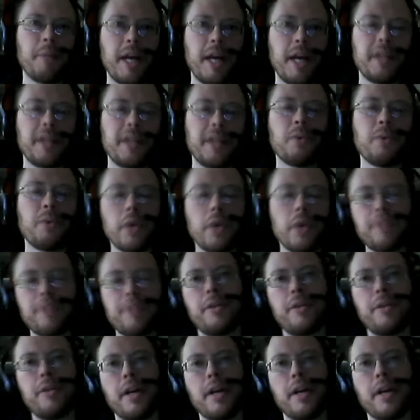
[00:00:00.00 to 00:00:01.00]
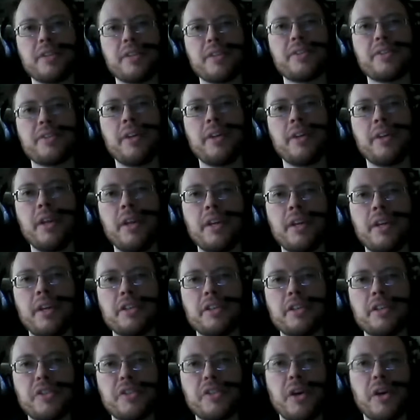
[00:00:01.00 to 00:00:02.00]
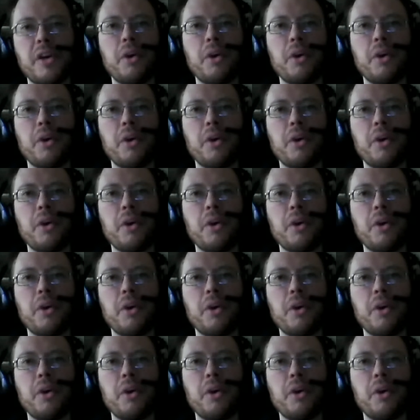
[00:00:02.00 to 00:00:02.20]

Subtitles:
work for us. So we're going to